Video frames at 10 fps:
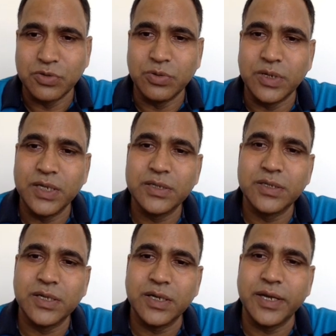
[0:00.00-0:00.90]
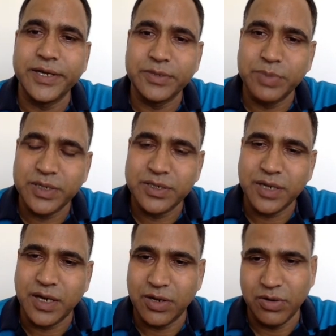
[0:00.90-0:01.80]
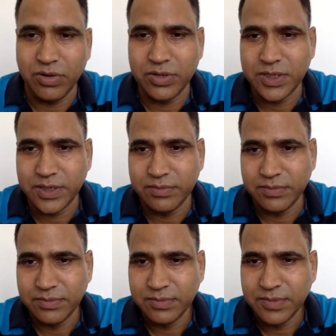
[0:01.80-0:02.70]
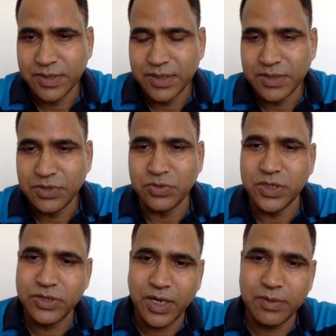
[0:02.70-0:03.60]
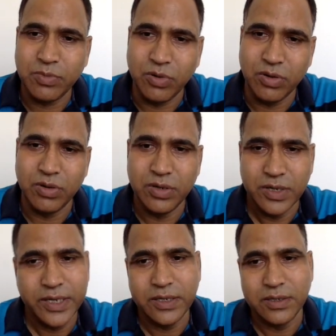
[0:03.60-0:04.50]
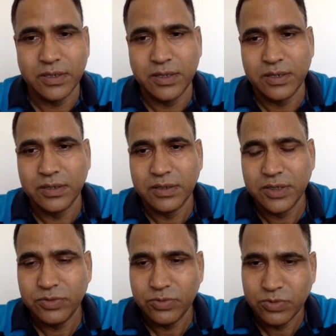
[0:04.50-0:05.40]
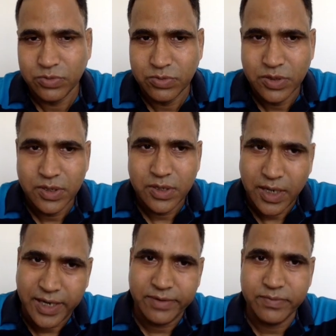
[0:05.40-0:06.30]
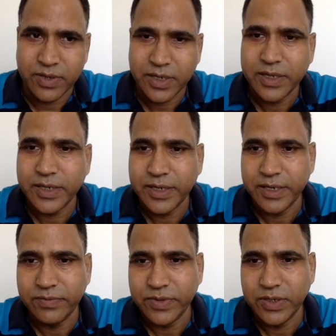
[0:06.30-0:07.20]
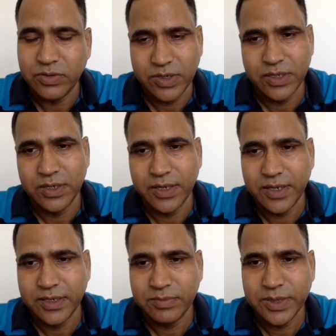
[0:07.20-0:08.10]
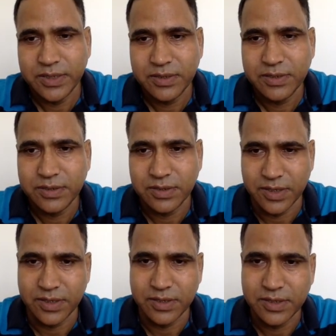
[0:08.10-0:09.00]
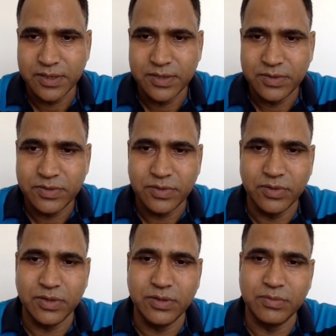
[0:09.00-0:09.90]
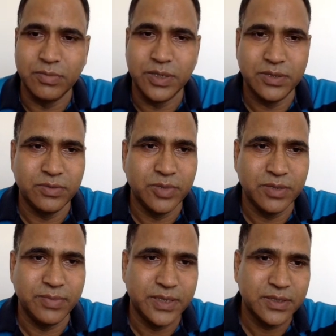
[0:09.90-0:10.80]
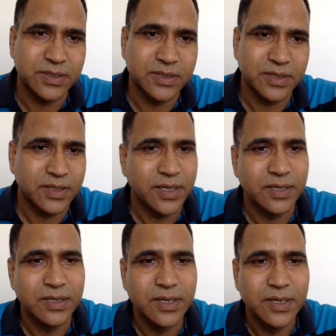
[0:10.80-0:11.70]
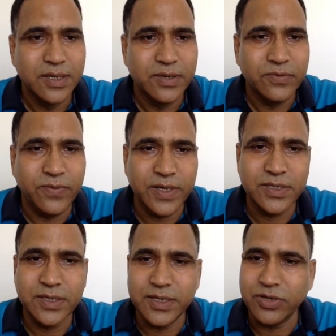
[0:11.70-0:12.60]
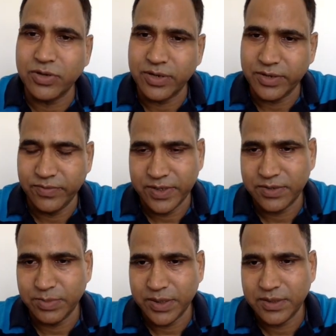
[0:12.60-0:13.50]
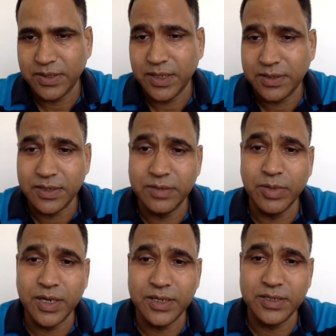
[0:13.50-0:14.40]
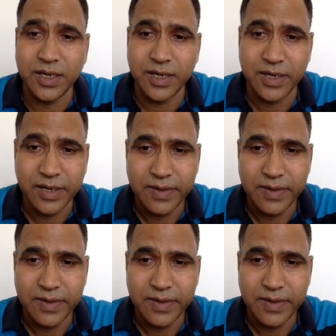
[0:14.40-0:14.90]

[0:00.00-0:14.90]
as the engagements are long-term, so you have already you have a recurring revenue till the engagement is there on a month-to-month basis, and then faster return on investments as the demand is high,